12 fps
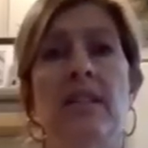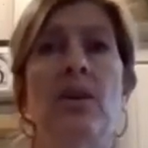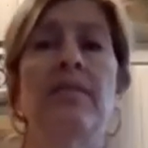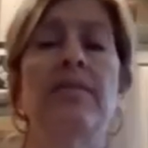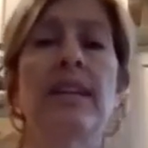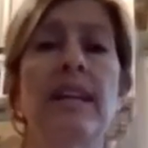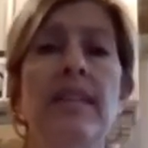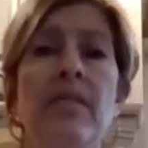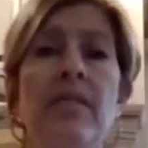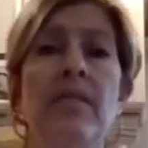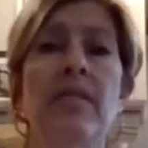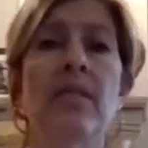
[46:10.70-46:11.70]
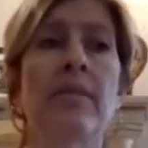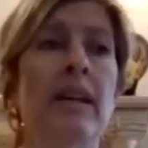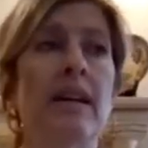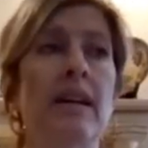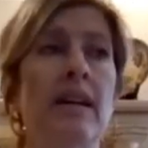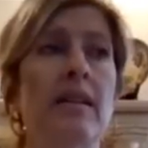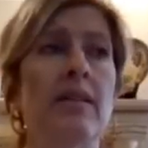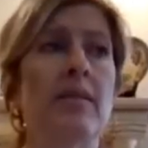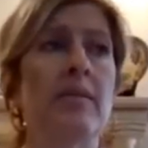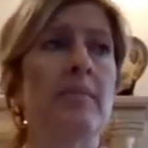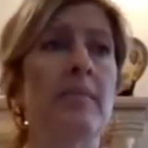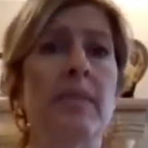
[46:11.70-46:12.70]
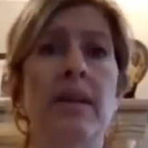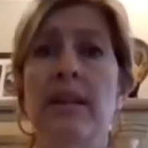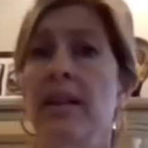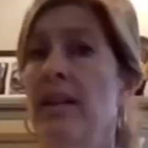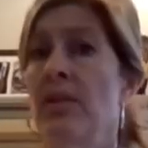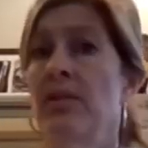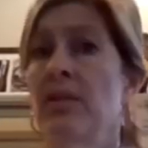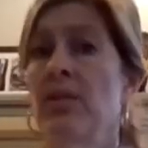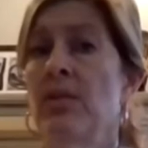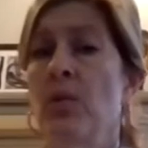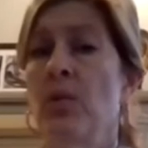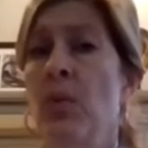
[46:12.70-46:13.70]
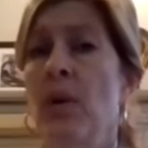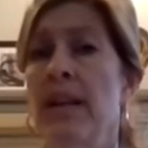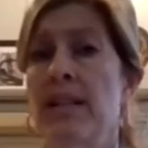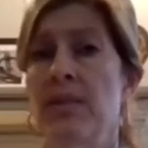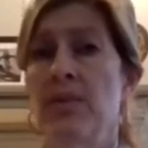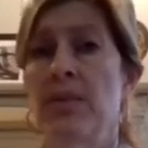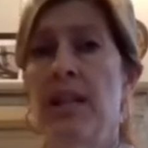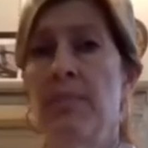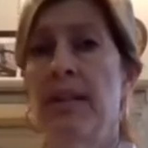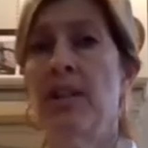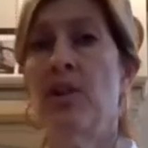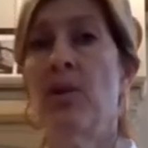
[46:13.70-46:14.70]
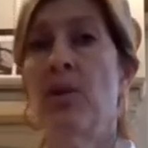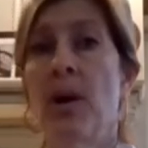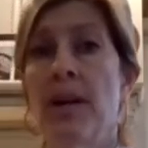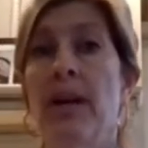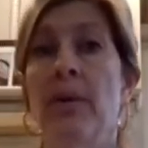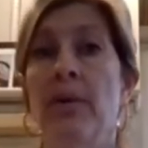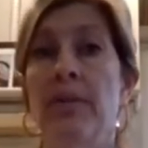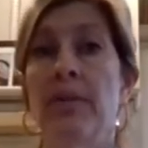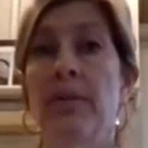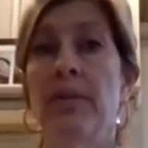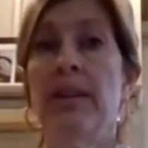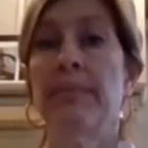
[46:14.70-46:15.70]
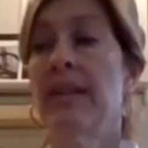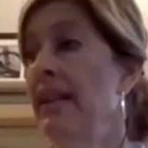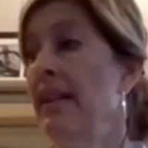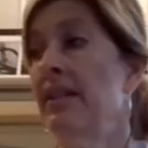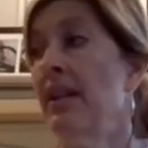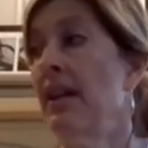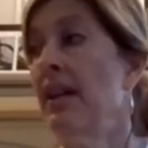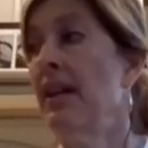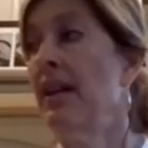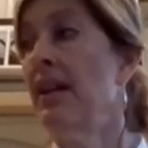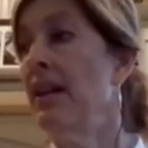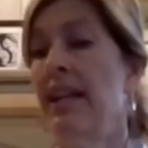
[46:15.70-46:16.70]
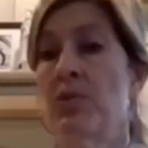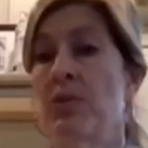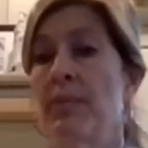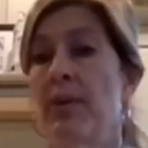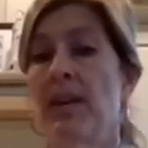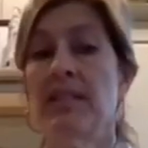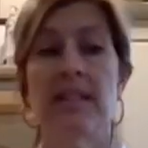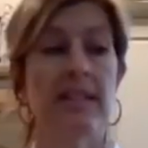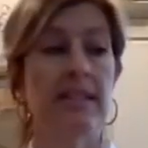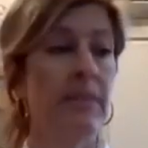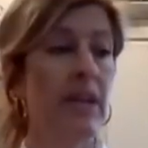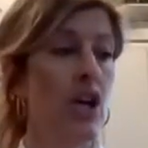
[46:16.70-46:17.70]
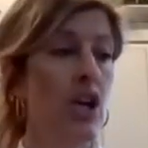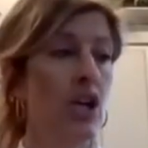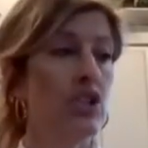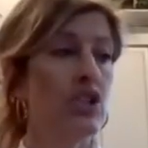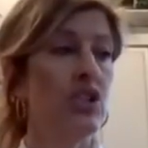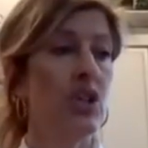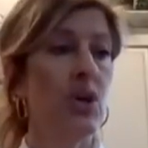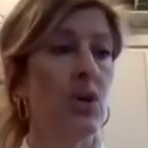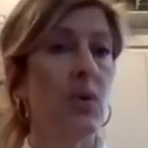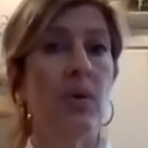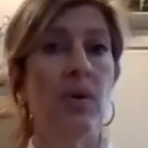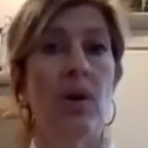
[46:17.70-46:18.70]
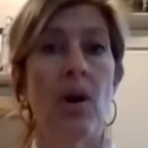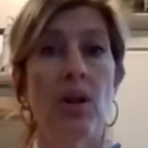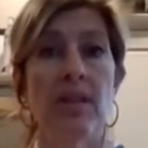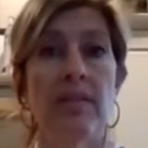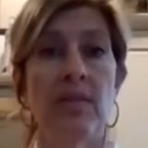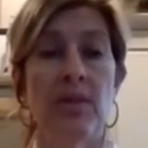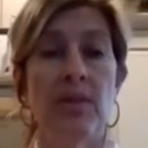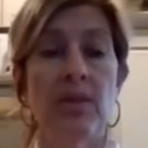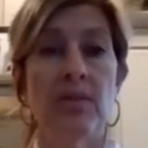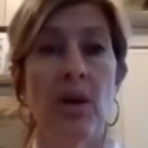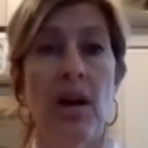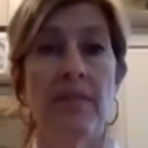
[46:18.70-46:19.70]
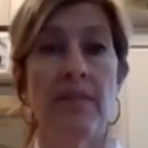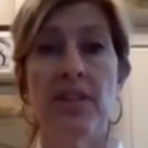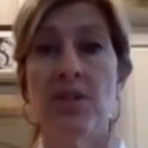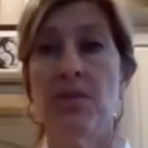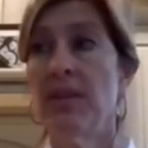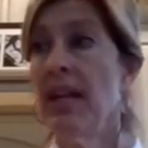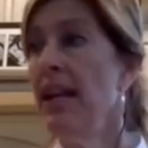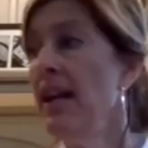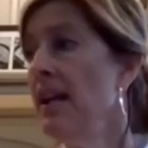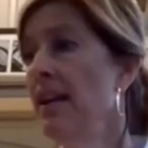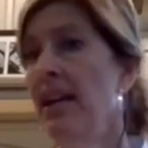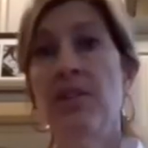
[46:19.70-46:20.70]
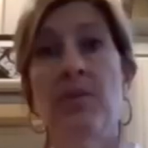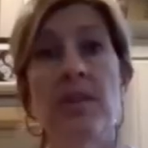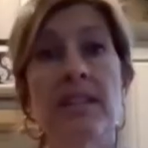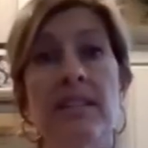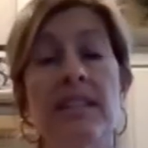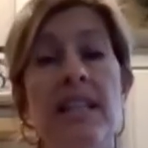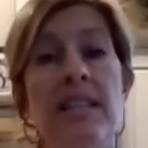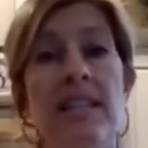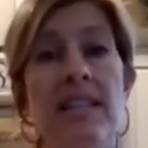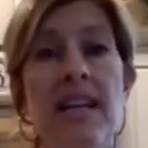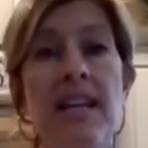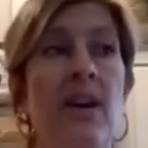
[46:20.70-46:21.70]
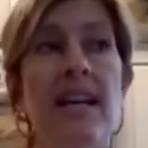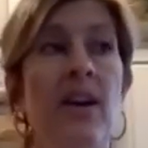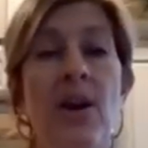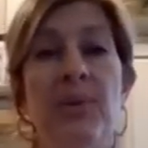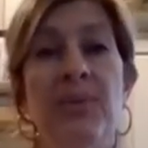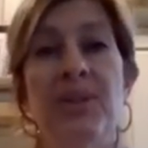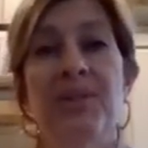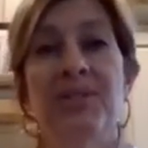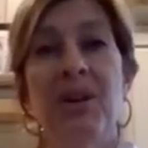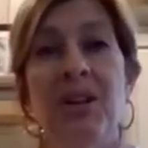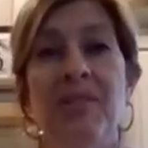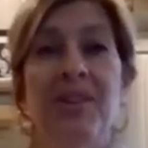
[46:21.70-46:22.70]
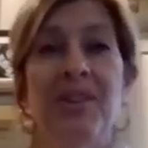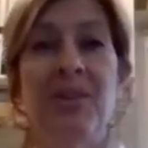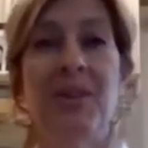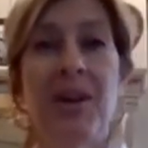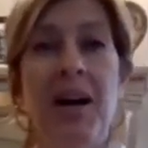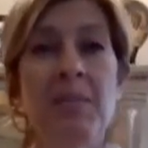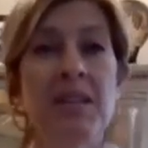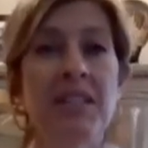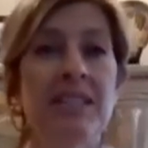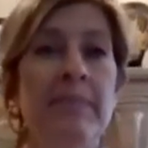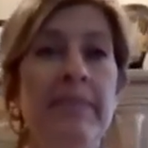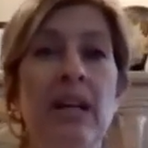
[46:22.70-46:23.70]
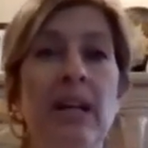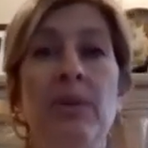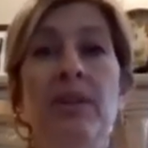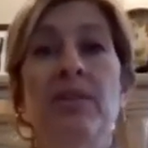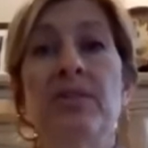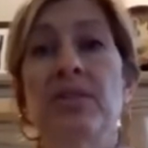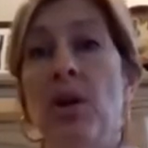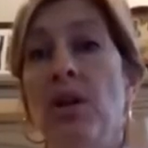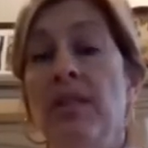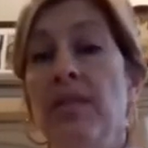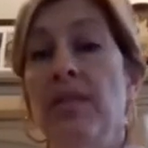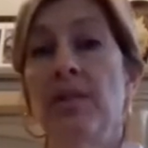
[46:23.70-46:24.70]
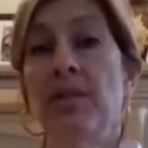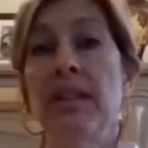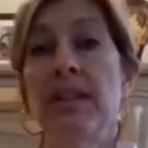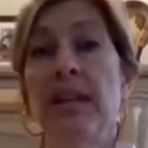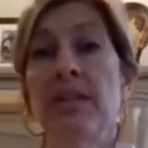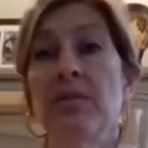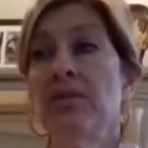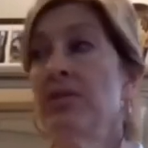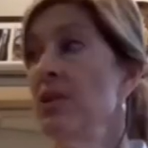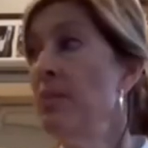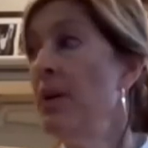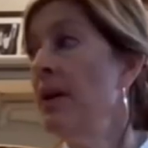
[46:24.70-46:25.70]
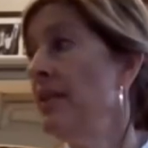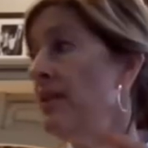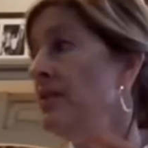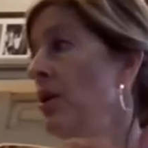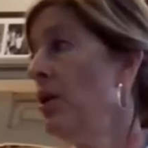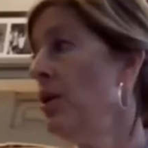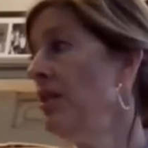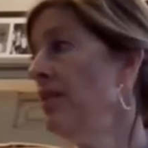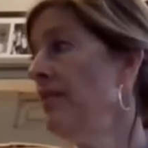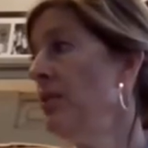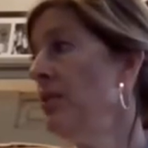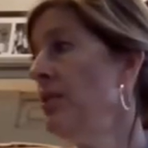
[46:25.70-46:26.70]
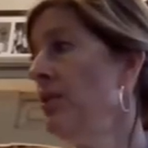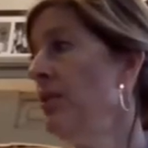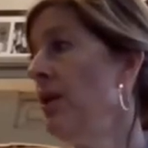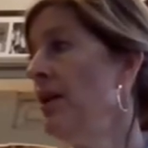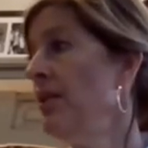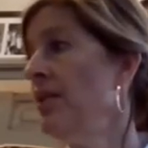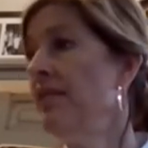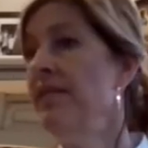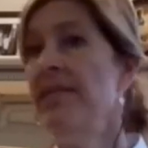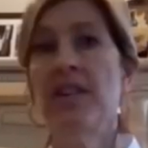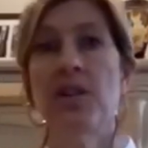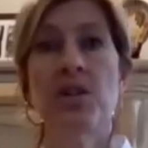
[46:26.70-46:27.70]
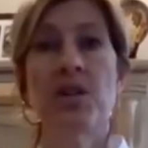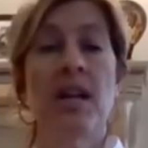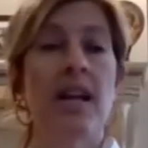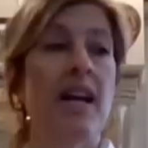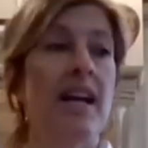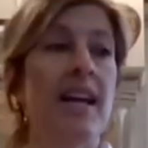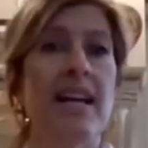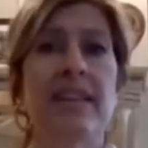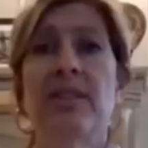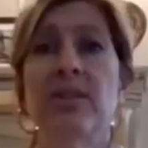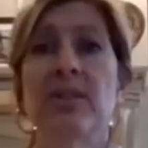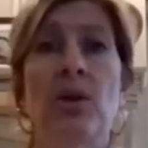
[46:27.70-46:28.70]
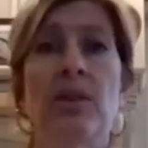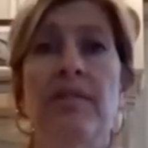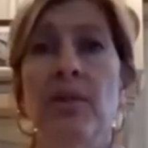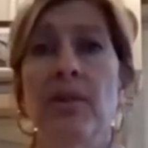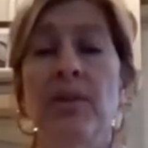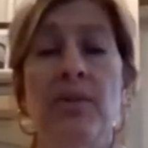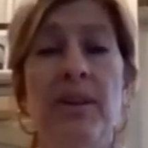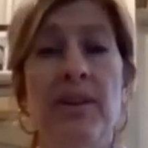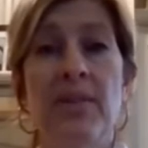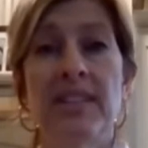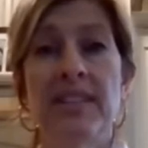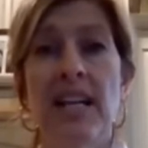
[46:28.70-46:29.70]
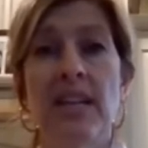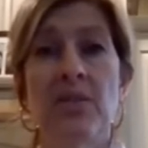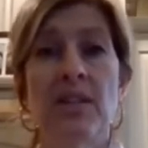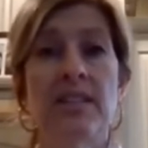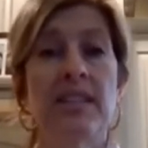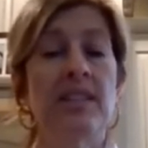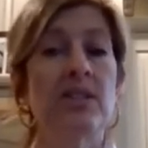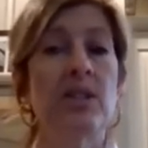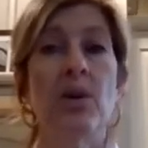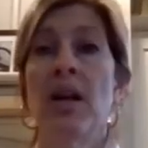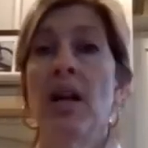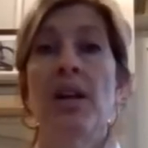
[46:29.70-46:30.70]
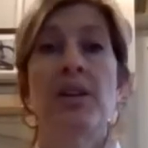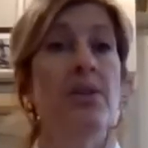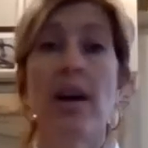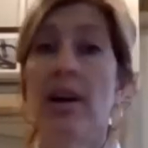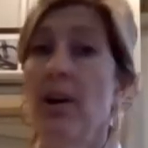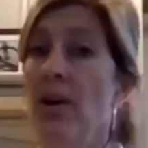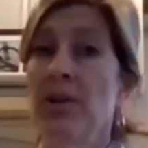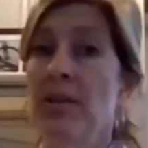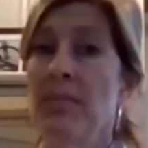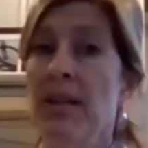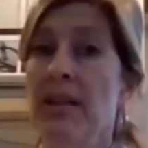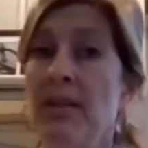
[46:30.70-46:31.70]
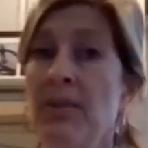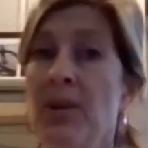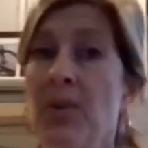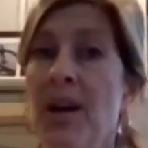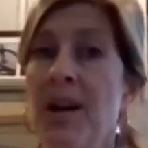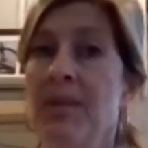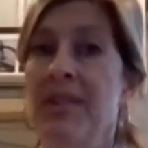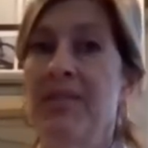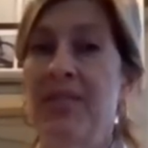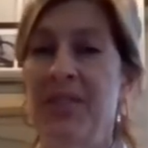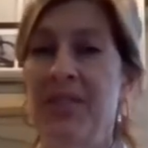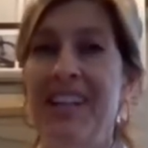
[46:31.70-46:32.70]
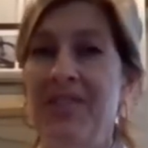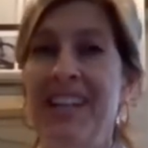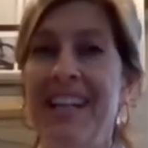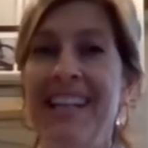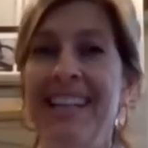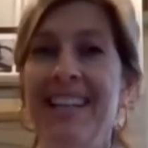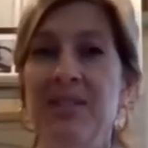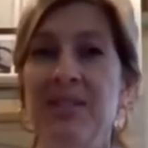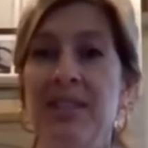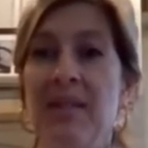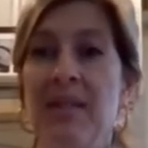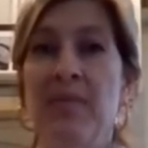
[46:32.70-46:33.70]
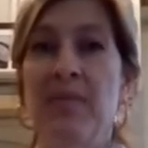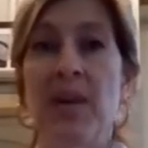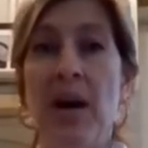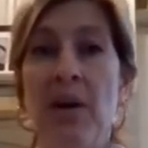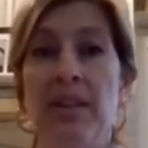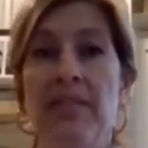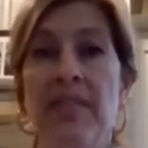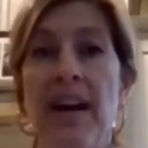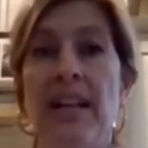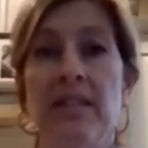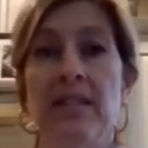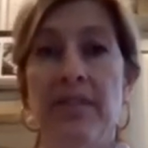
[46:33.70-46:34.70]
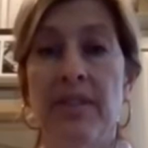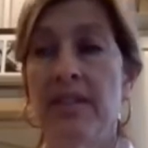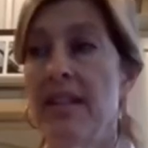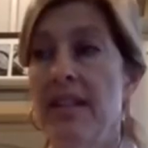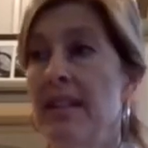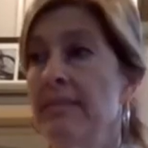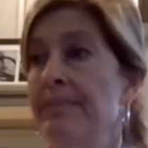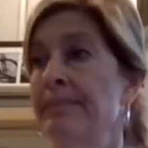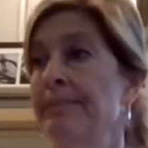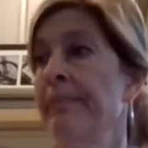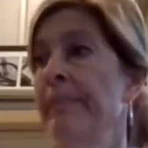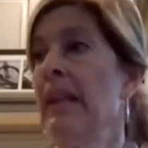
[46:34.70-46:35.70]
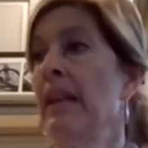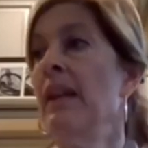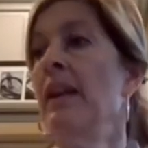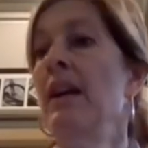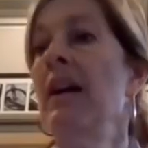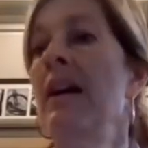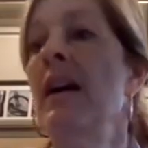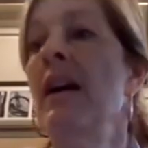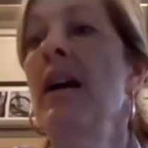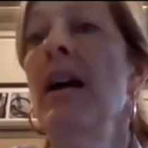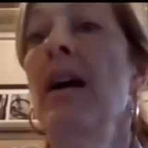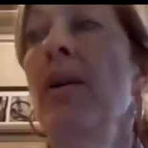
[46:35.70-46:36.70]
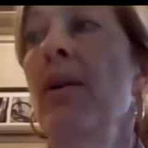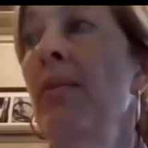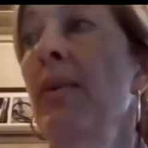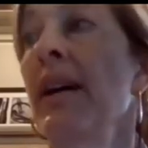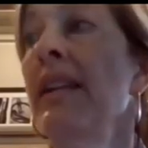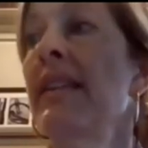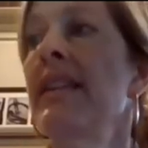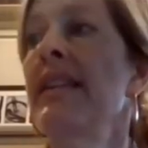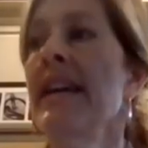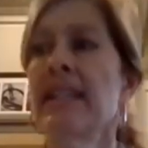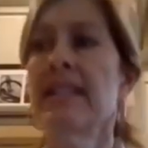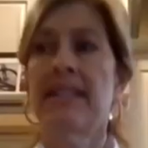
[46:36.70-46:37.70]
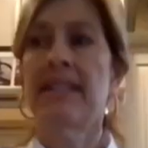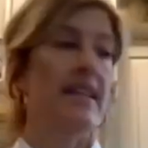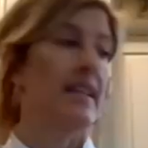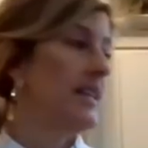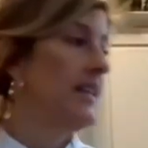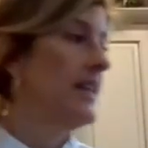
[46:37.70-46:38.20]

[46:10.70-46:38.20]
find it adds a lot of flavor um, and it goes a long way to keeping your heart healthy in the anti-inflammatory process. So olive oil as often as you can, and you could see today, we used olive oil in our hummus, we used olive oil in the lentil soup, there's olive oil on our fish, and there's olive oil in our salad dressing. So not hard to meet the requirement for, for getting those um, healthy fats in for the day. All right, the next thing